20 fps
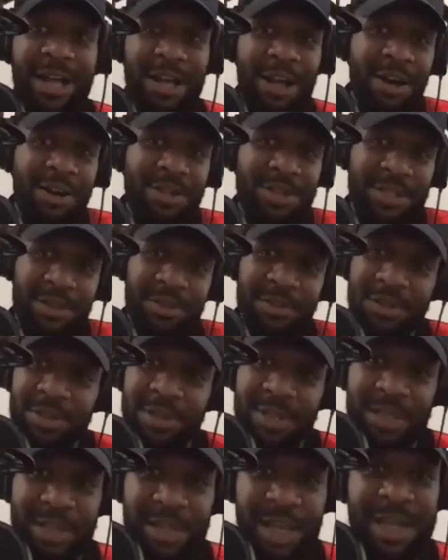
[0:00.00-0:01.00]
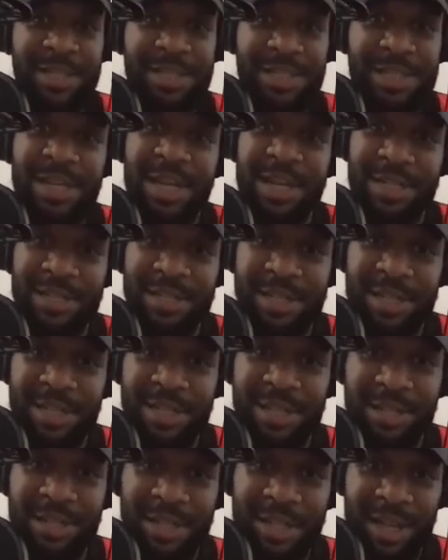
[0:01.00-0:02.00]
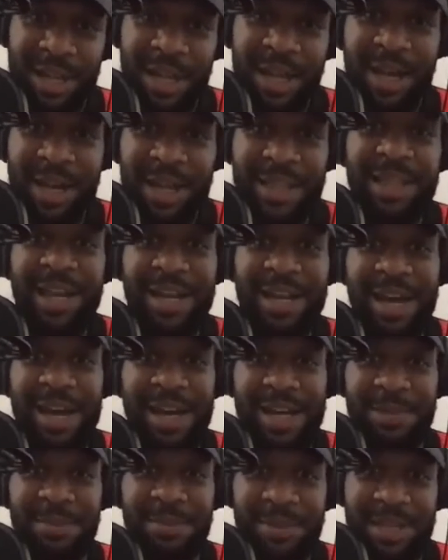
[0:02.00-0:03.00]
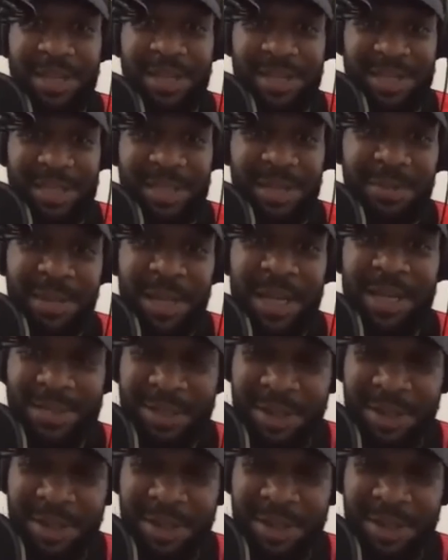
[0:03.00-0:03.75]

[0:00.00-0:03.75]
also like THT. I like how he plays. He plays